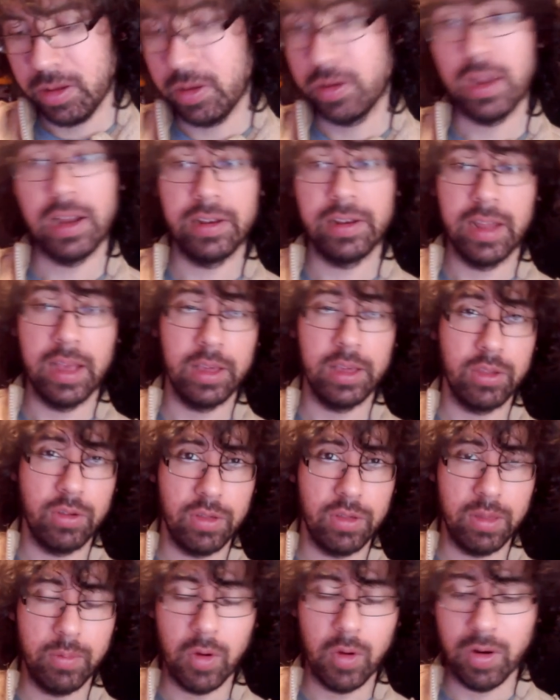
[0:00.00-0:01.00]
Uh, not
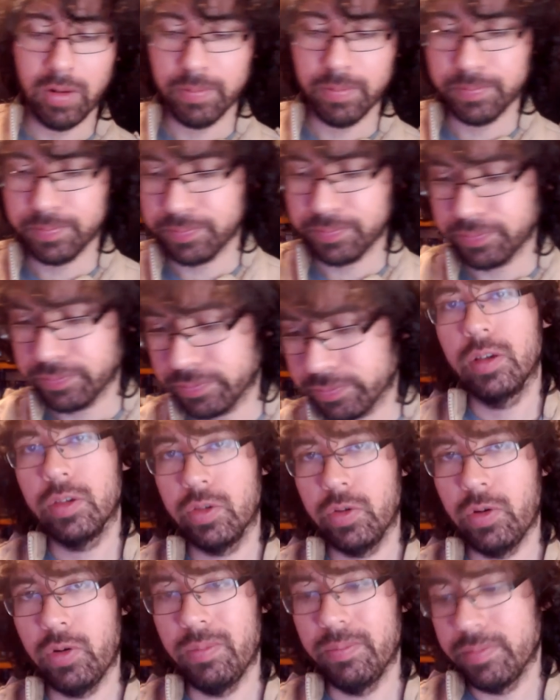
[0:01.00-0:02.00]
text, just some art.
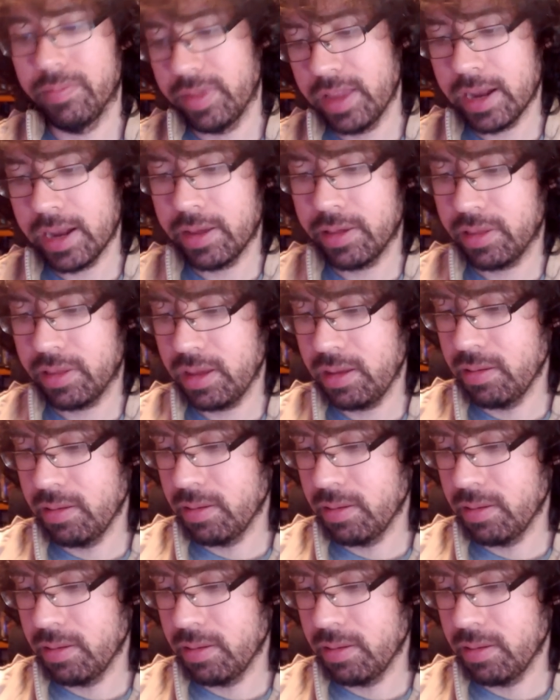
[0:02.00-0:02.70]
So that is